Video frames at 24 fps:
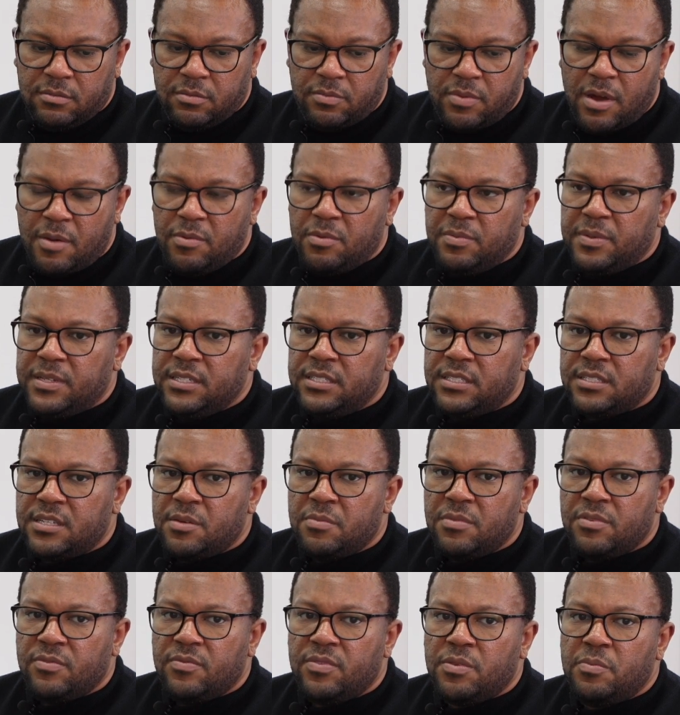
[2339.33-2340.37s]
probably
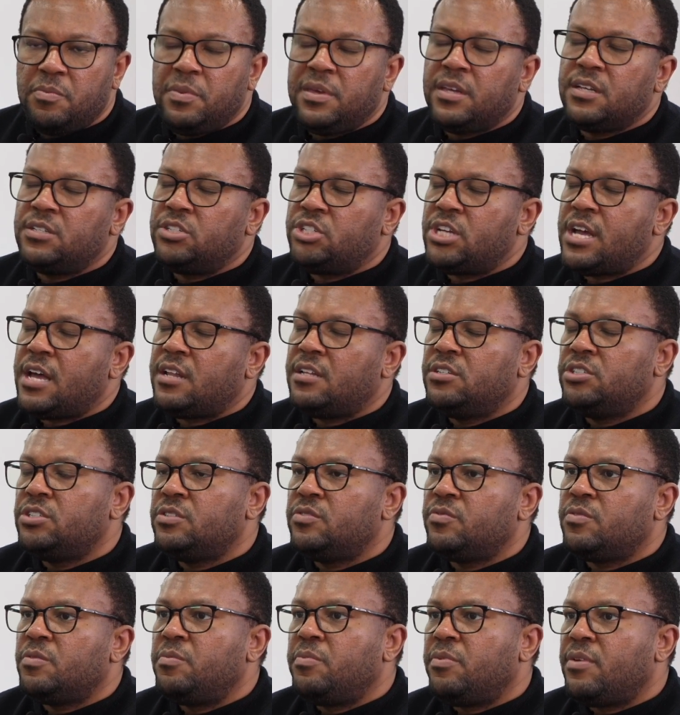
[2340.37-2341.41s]
some of the biggest challenges
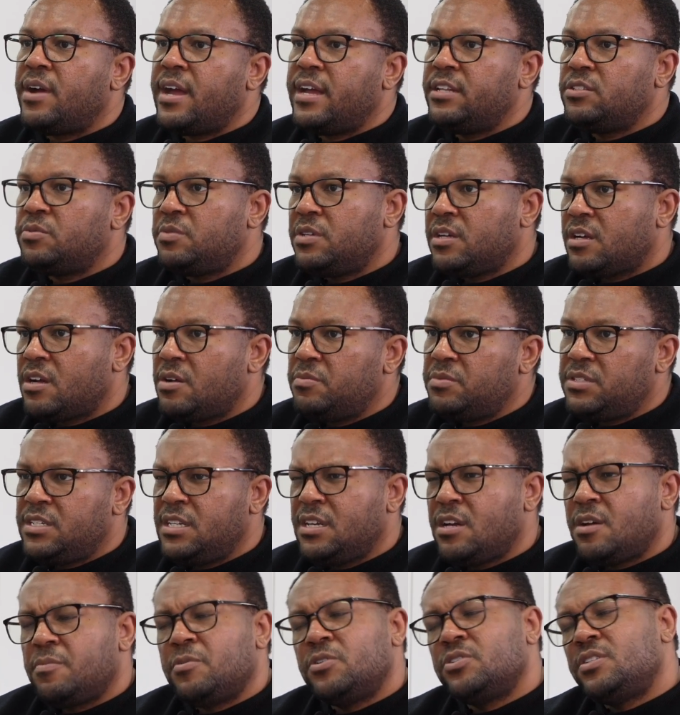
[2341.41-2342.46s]
for brands when it comes to
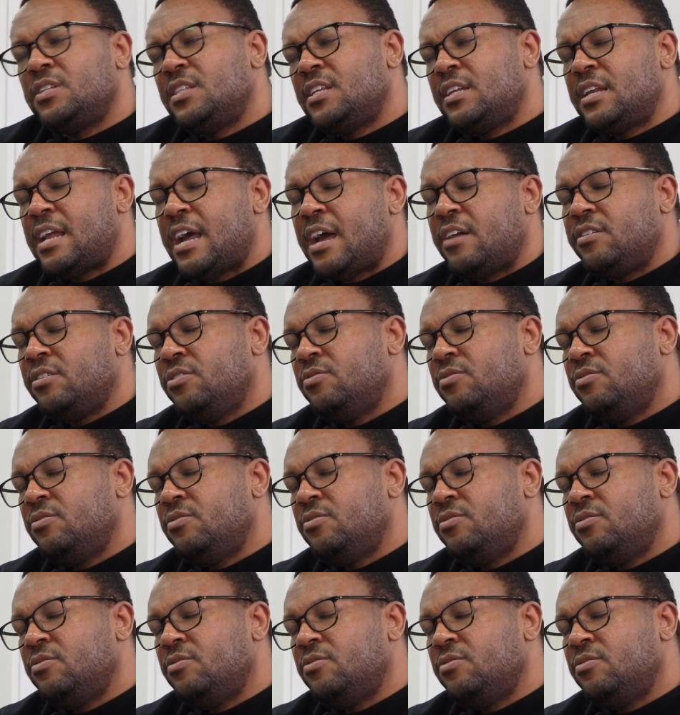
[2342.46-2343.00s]
e-commerce, and then how do